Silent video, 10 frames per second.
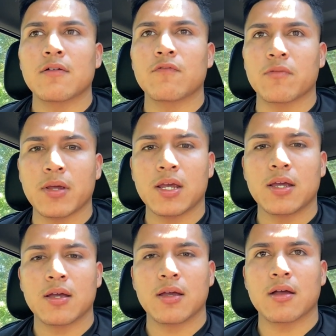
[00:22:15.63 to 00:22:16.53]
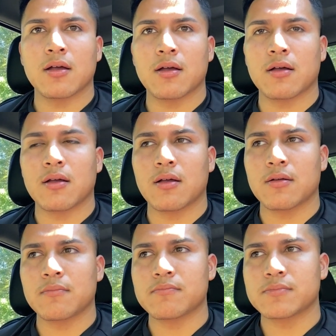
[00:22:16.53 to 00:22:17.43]
for me,
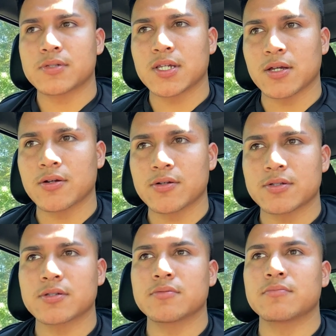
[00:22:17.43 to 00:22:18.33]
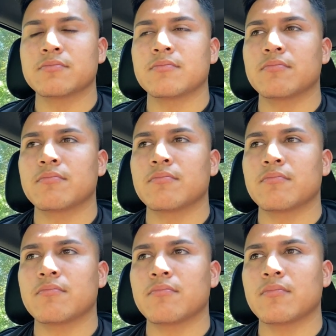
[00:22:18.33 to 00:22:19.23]
sales
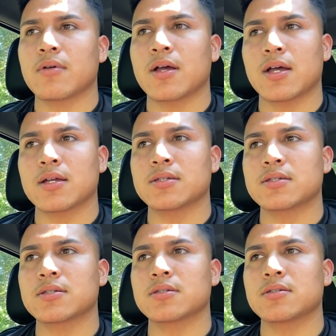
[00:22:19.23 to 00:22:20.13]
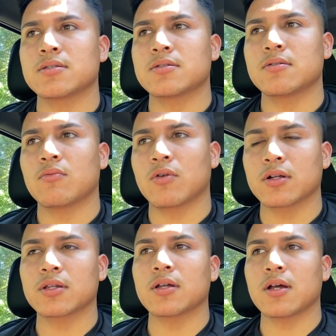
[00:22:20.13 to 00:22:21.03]
has
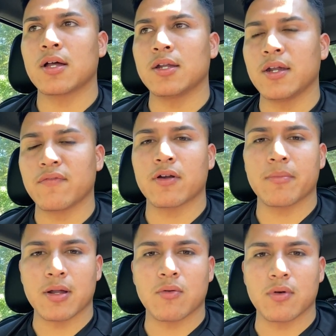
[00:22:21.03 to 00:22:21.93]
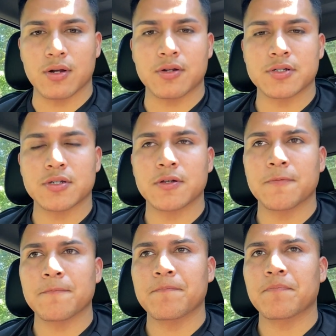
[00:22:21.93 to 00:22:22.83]
worked a different amount of wonders.
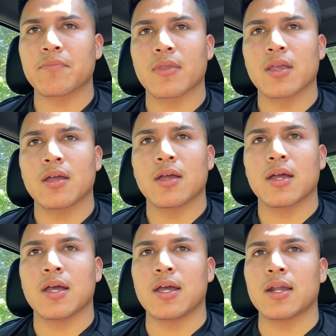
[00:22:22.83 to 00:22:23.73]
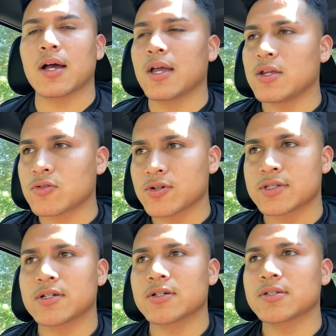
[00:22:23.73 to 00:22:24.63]
And I enjoy
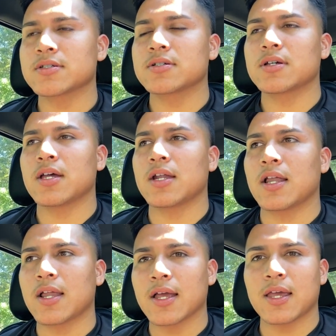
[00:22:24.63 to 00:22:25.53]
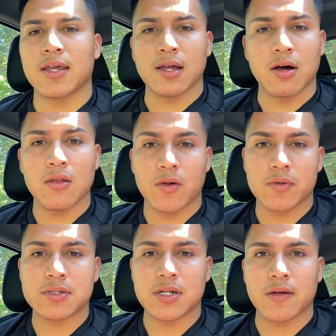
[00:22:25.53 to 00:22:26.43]
sales, and I like it. Although
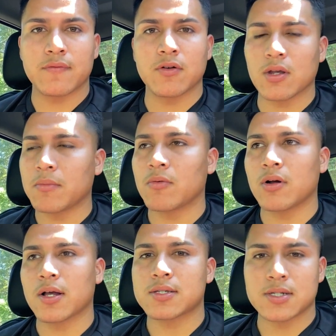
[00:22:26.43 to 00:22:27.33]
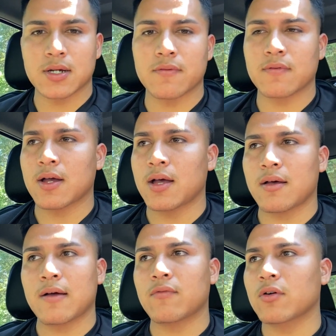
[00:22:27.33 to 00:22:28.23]
it's tough, don't get me wrong, it's tough.
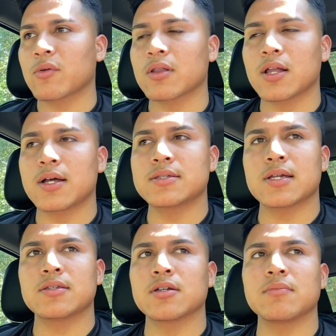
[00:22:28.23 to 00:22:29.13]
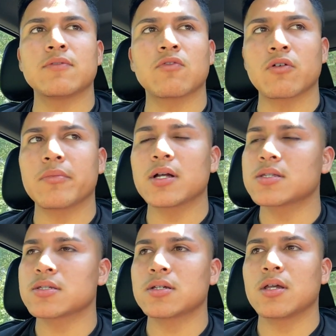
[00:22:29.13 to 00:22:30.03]
I've worked with clients that took me 4
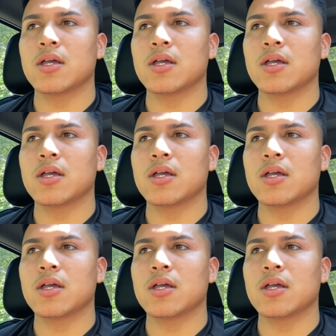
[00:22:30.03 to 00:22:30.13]
months,